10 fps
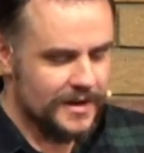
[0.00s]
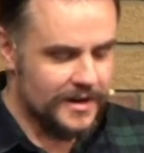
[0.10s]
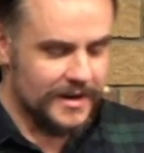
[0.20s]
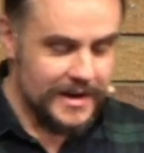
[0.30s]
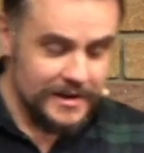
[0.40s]

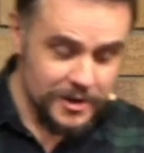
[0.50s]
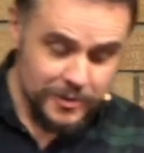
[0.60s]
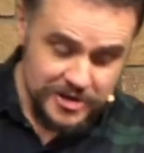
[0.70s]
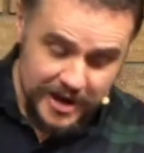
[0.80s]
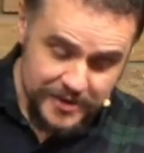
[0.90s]
In other words,
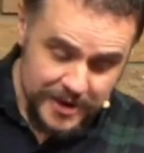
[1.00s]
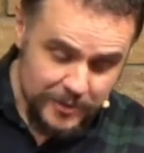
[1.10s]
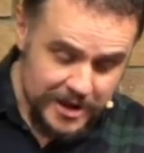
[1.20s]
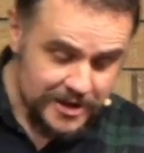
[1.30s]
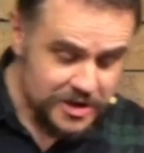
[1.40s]
I think we
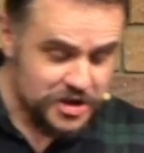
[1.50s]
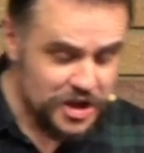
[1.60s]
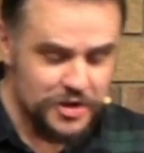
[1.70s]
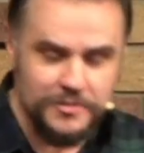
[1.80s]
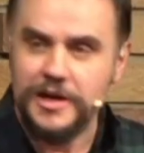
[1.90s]
can
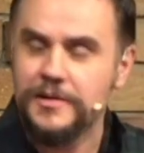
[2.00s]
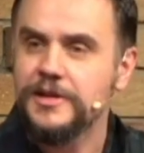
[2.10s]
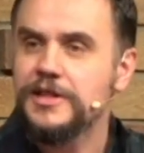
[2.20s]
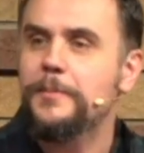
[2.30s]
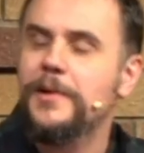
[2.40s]
assume
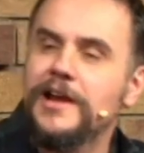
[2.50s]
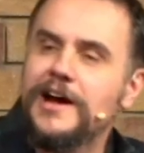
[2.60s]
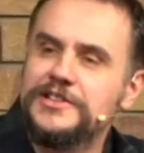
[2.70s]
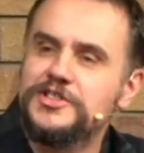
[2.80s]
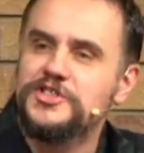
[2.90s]
that
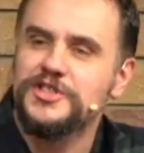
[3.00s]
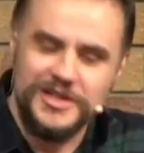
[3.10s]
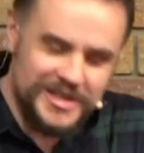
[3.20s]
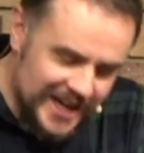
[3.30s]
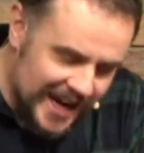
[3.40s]
plants
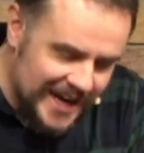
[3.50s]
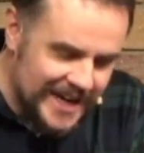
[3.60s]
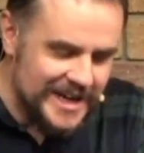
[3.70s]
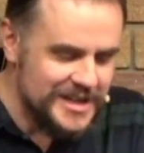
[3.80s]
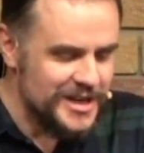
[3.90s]

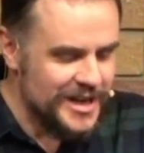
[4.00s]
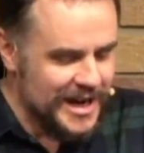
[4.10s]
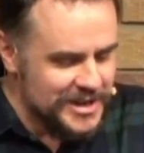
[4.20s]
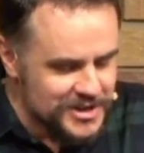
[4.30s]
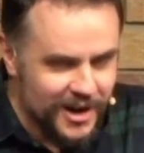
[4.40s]
decayed
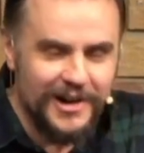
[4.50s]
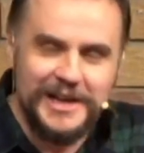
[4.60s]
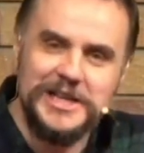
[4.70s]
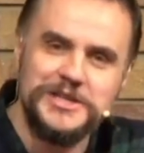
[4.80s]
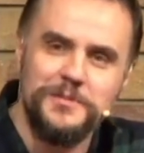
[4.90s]
and
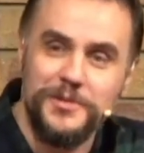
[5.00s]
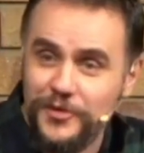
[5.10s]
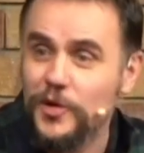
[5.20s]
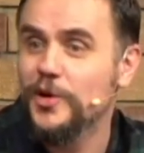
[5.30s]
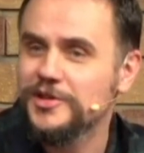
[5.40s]
died
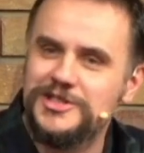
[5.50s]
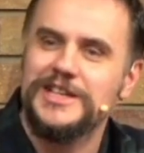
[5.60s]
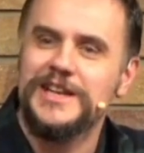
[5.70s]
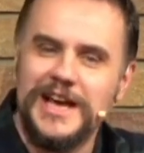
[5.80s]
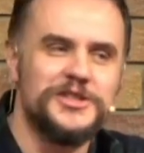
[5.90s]
before sin
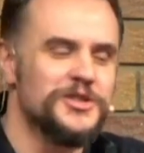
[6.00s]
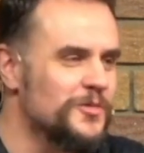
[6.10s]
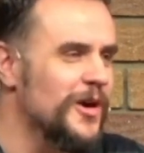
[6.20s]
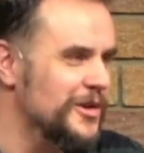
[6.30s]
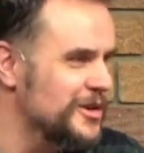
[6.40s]
entered the
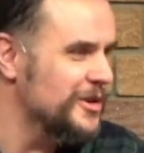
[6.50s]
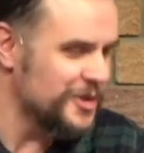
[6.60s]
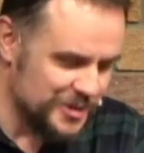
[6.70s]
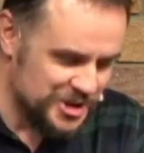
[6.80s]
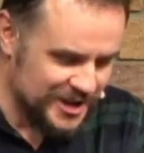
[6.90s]
world. I don't think
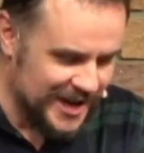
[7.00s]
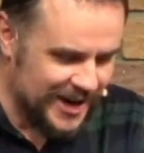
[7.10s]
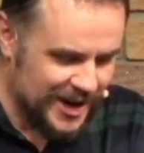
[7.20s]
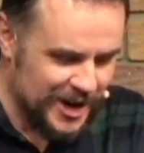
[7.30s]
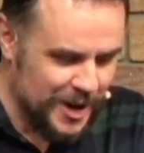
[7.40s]
we should get
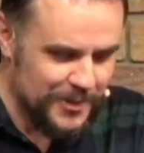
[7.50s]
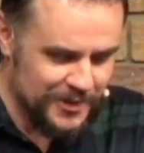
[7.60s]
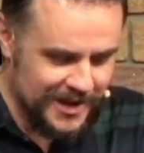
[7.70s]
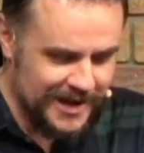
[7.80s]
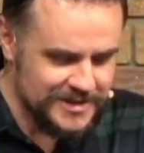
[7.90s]
hung up on
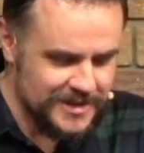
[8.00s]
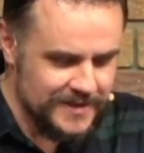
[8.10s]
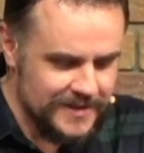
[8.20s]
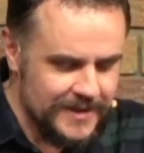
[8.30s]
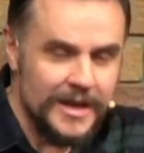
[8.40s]
that.
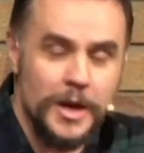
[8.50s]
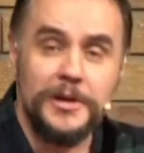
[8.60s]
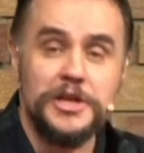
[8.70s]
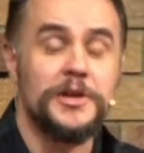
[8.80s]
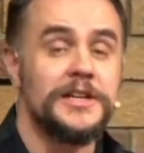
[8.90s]
But
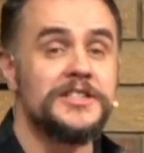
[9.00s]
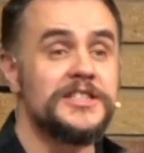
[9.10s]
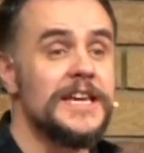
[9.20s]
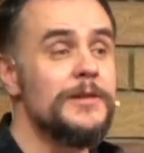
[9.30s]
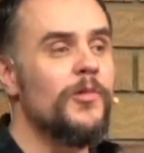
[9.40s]
you can
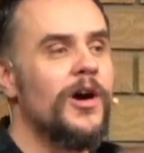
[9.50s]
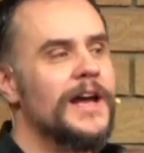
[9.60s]
see why it